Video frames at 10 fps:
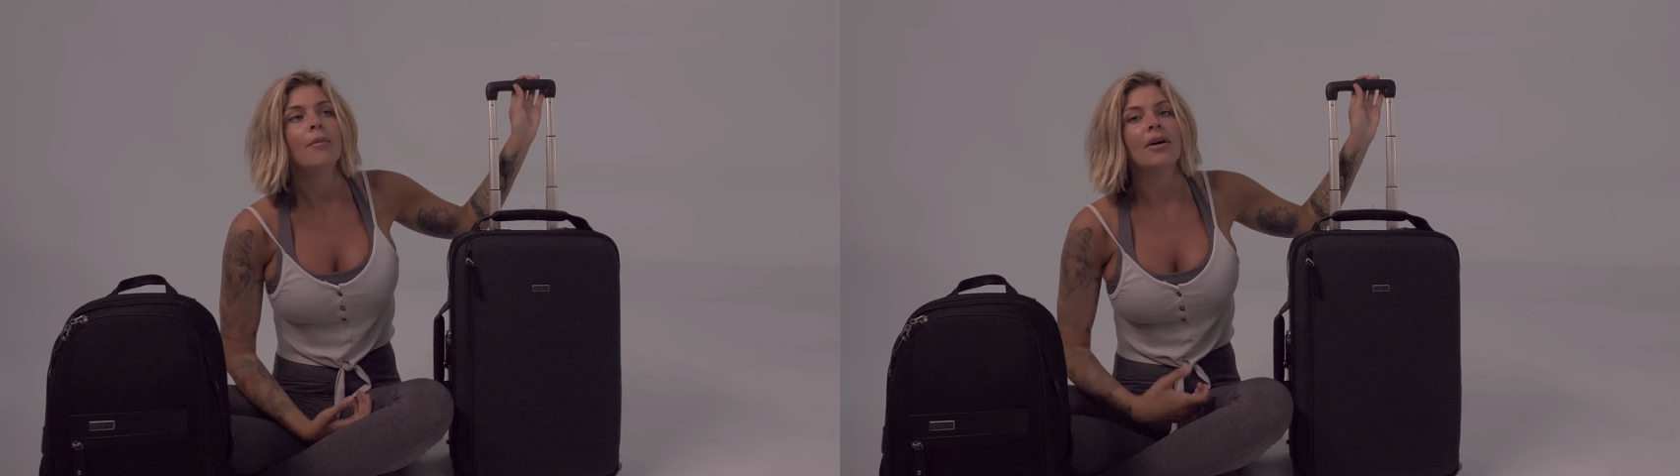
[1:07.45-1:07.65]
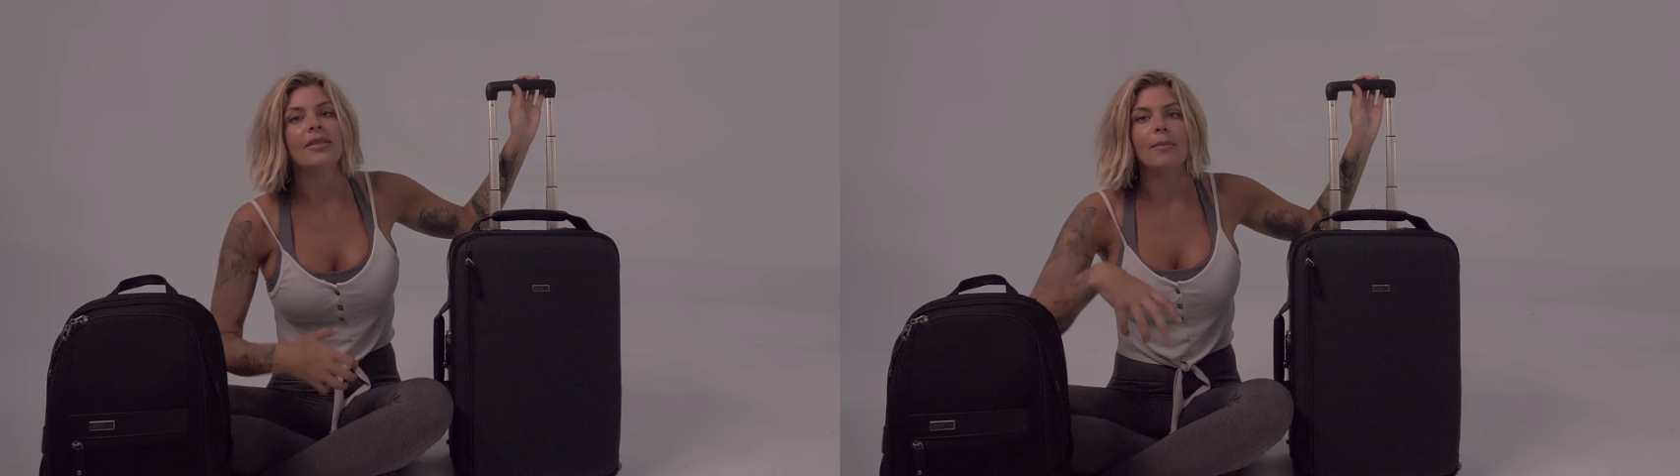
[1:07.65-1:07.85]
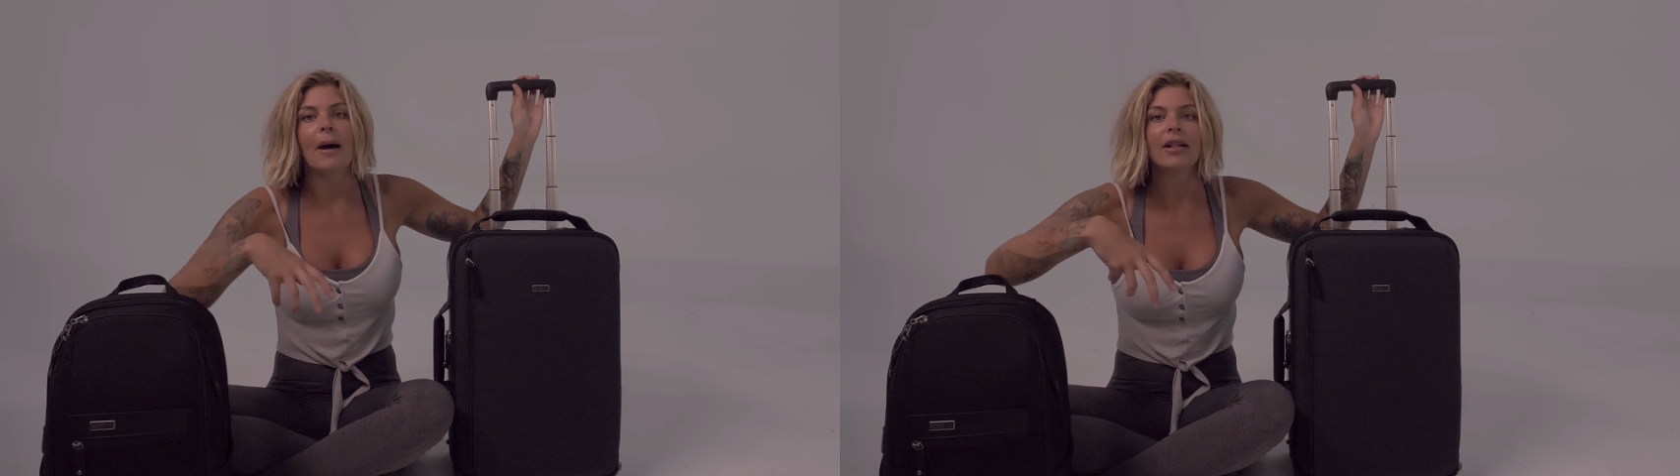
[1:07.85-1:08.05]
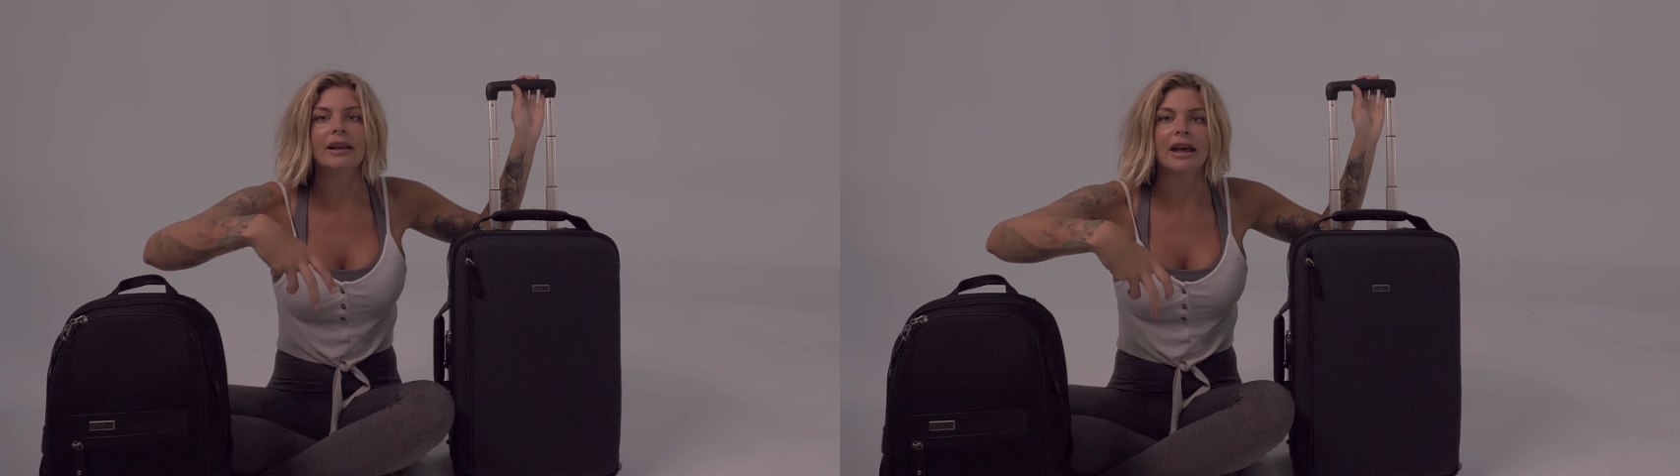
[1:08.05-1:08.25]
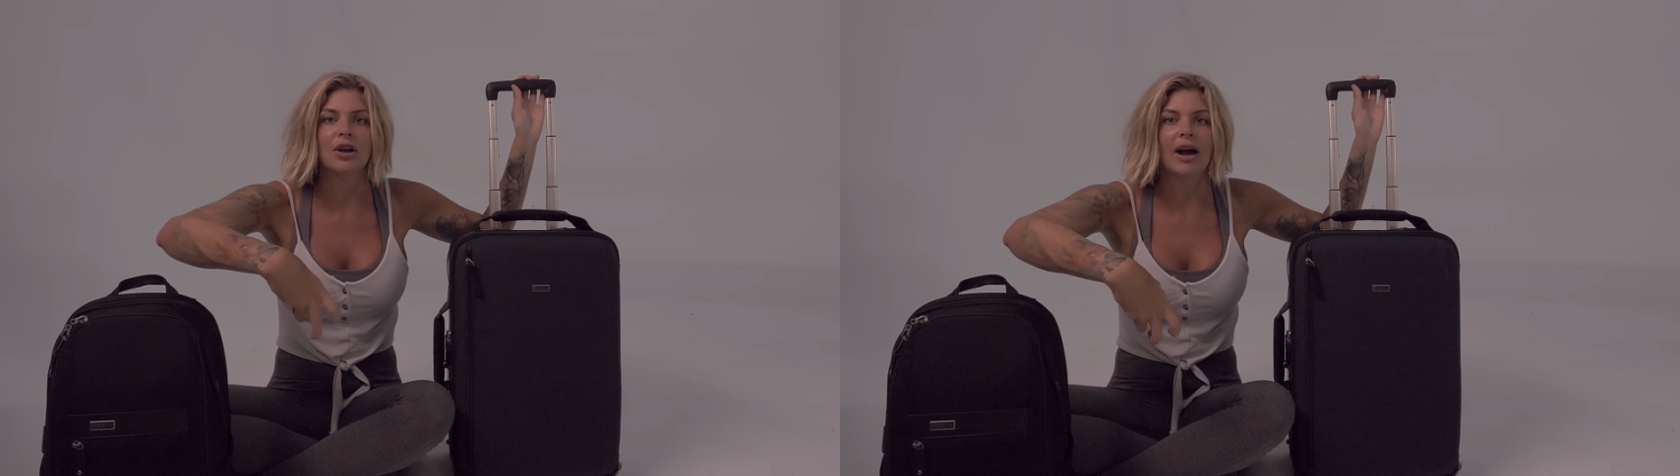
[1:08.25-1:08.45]
but in the
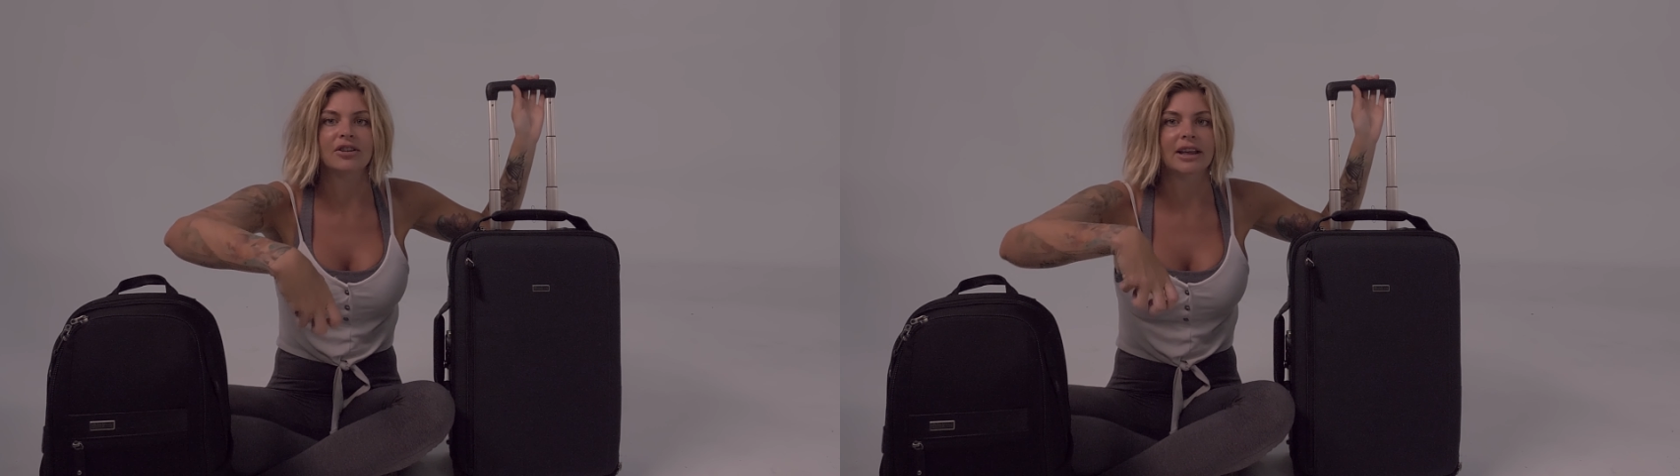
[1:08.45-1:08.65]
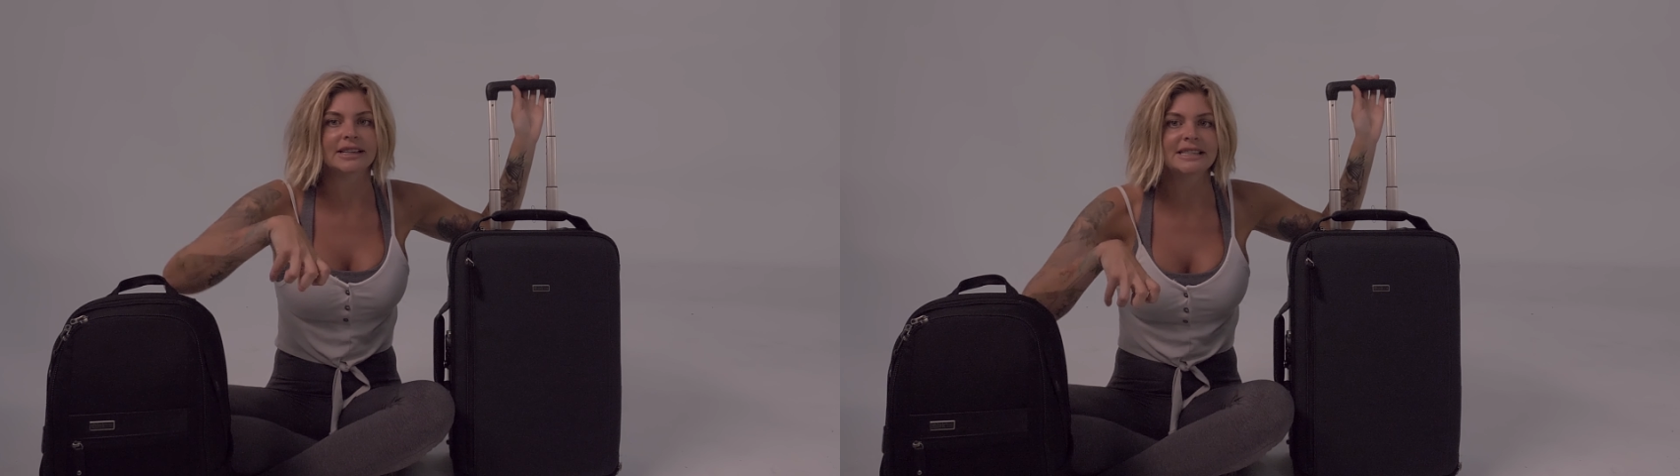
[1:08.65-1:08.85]
Pelican, you have to like